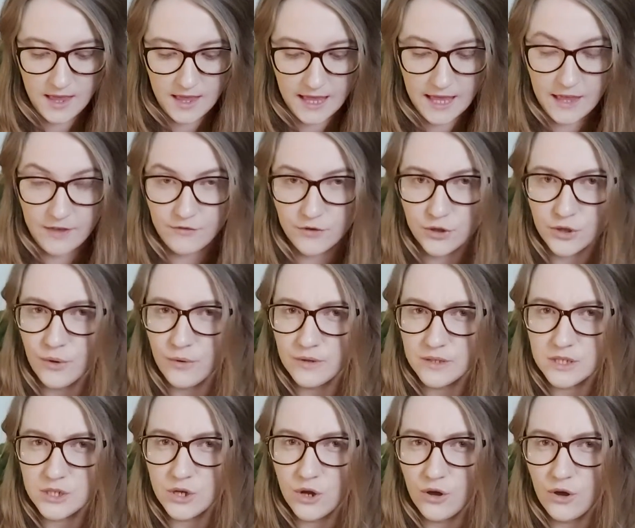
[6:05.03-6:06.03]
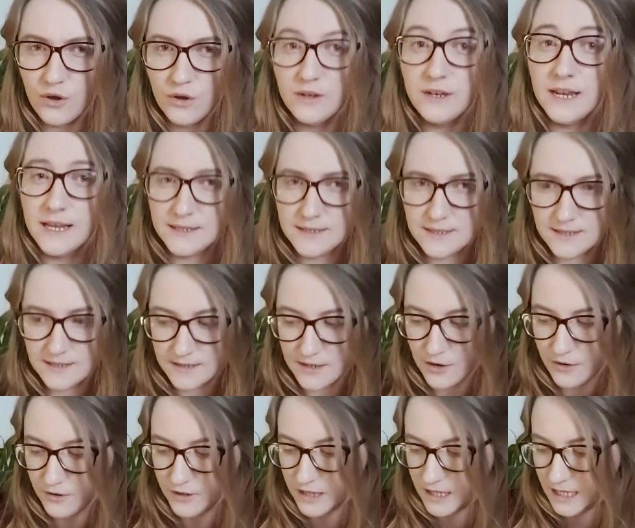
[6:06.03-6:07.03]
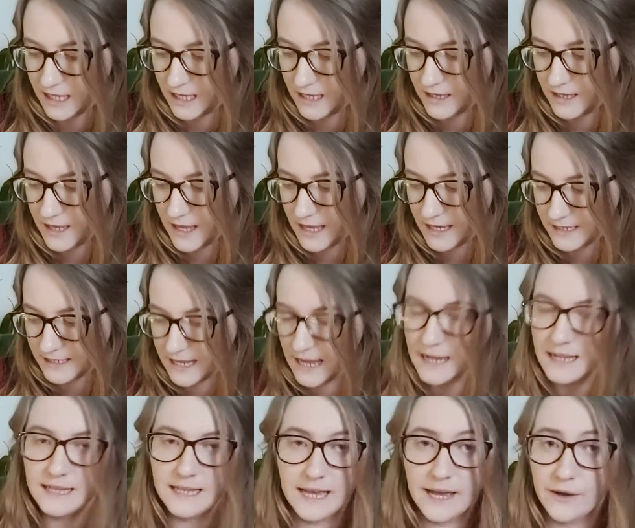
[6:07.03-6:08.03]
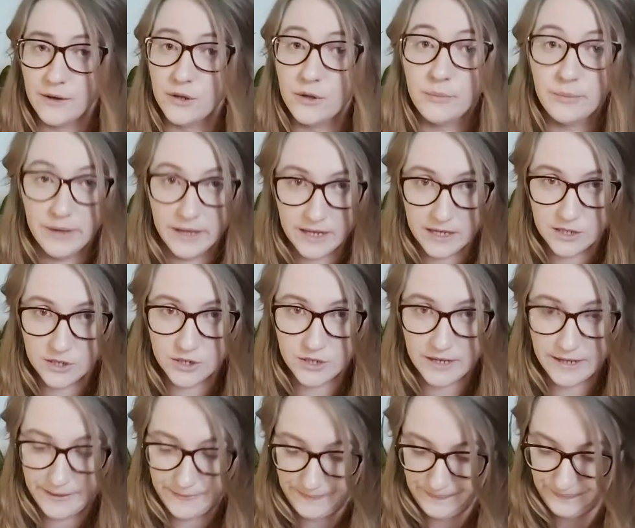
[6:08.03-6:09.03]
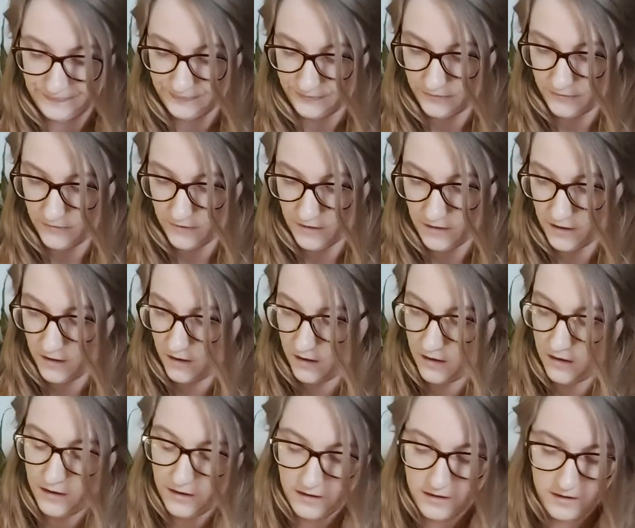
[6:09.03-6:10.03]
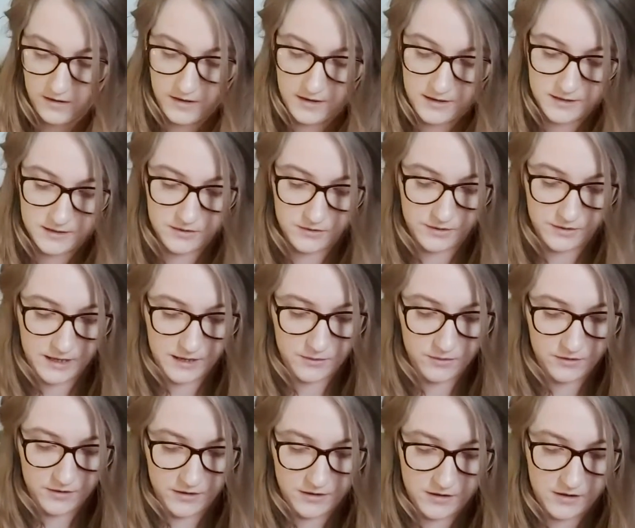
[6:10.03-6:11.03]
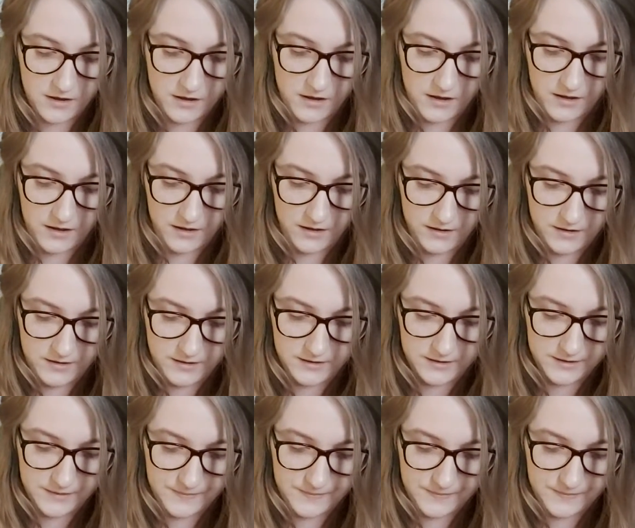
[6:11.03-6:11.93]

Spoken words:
even though it's not necessarily exactly how you pictured it. So we'll get another card.